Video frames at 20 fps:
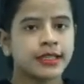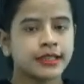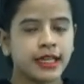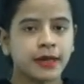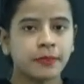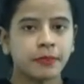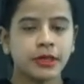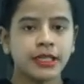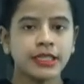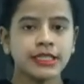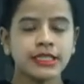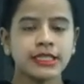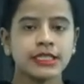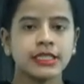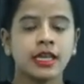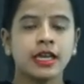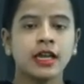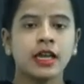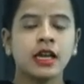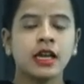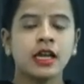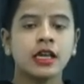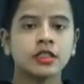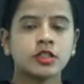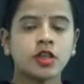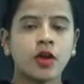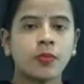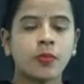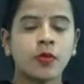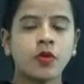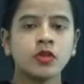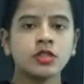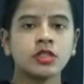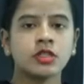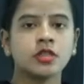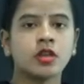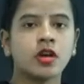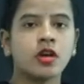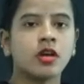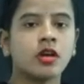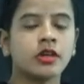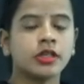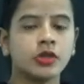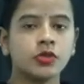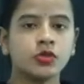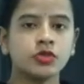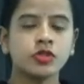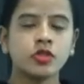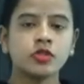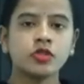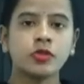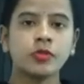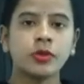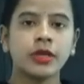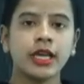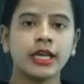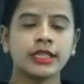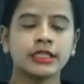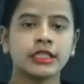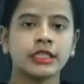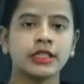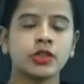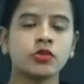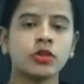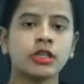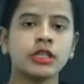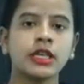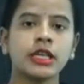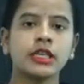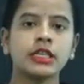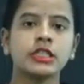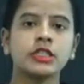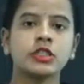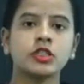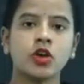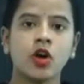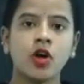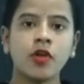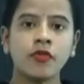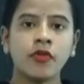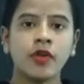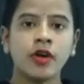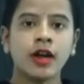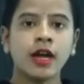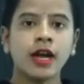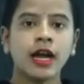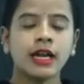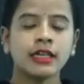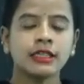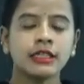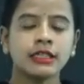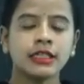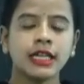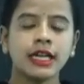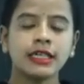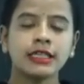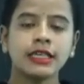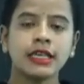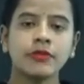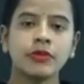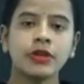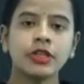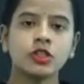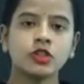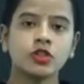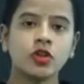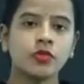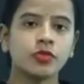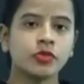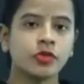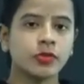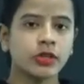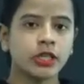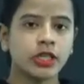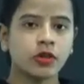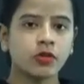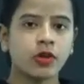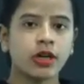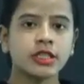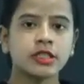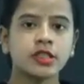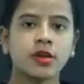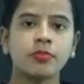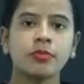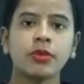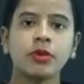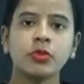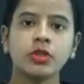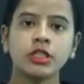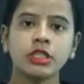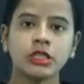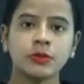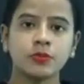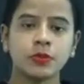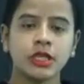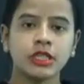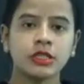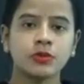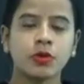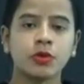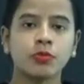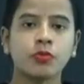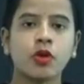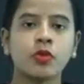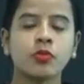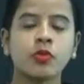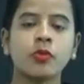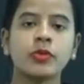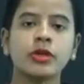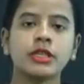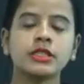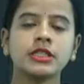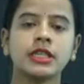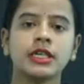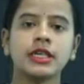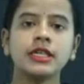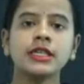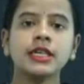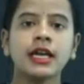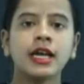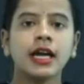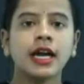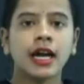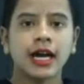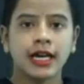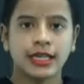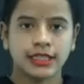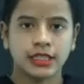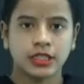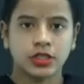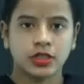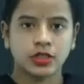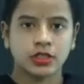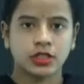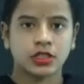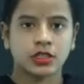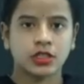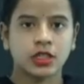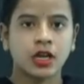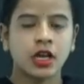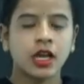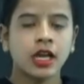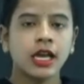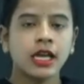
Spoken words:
That means suppose the user to be executing any job and that given job to be requires some memory space for performing their actions.